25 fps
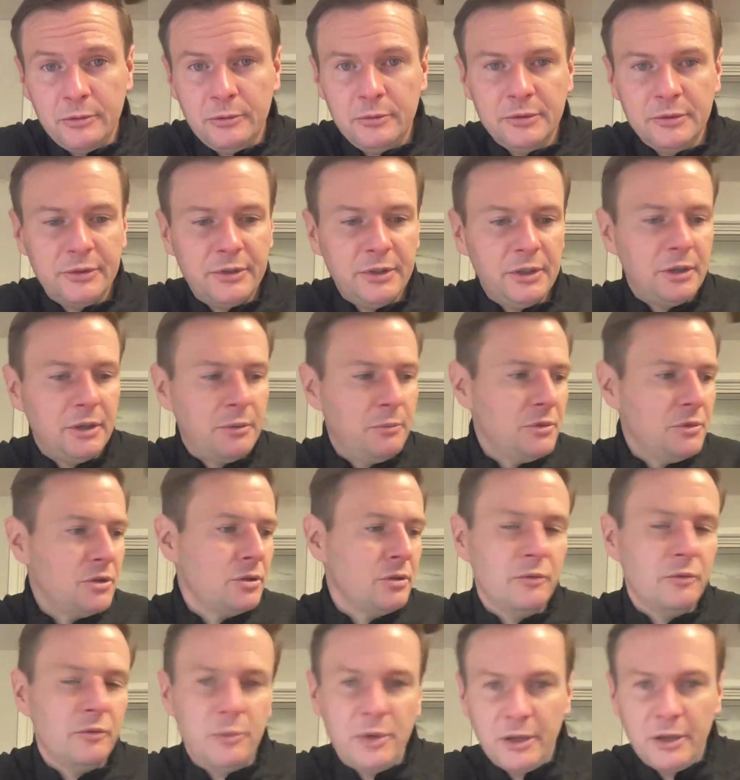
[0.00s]
who was the
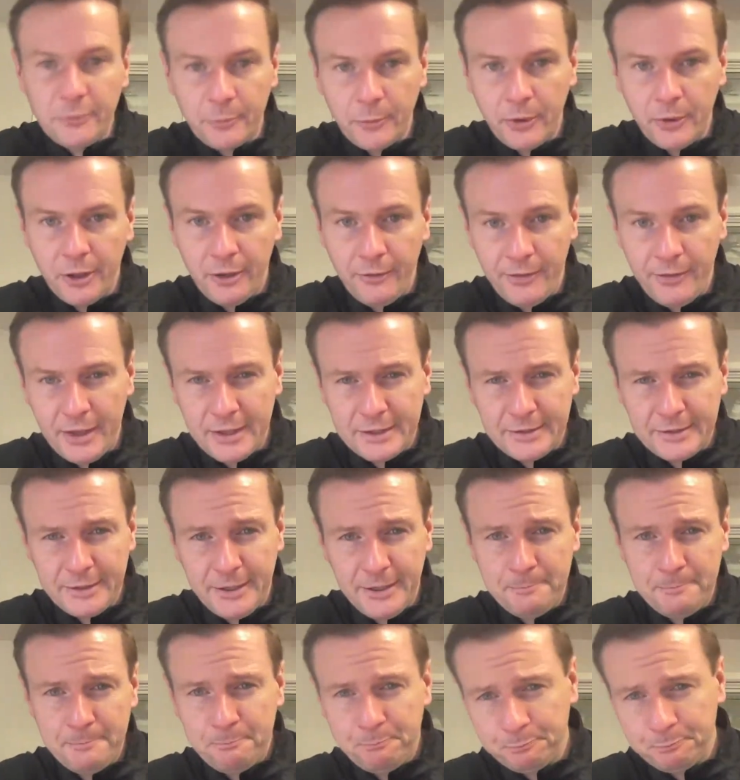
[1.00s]
commissioner of baseball at that
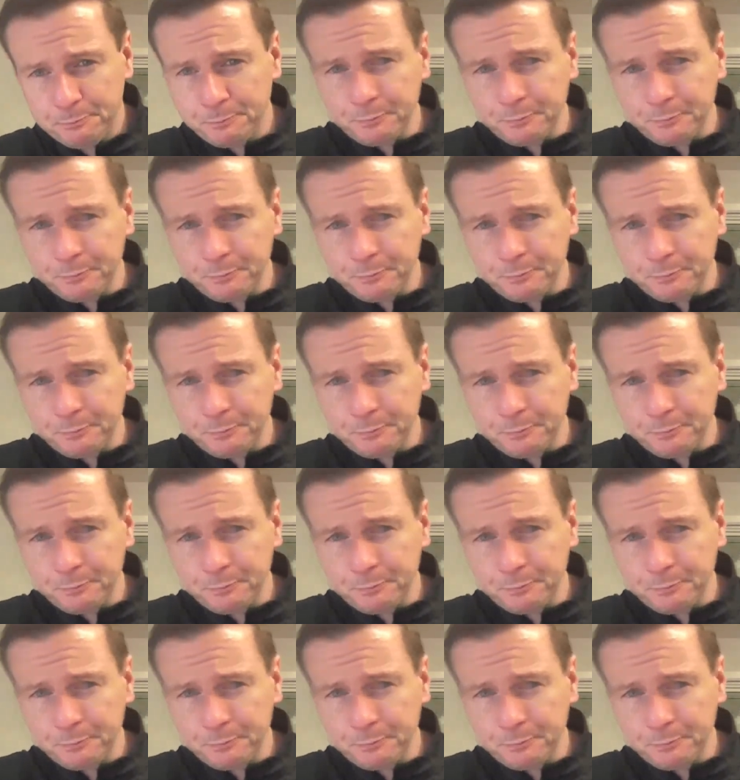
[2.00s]
time,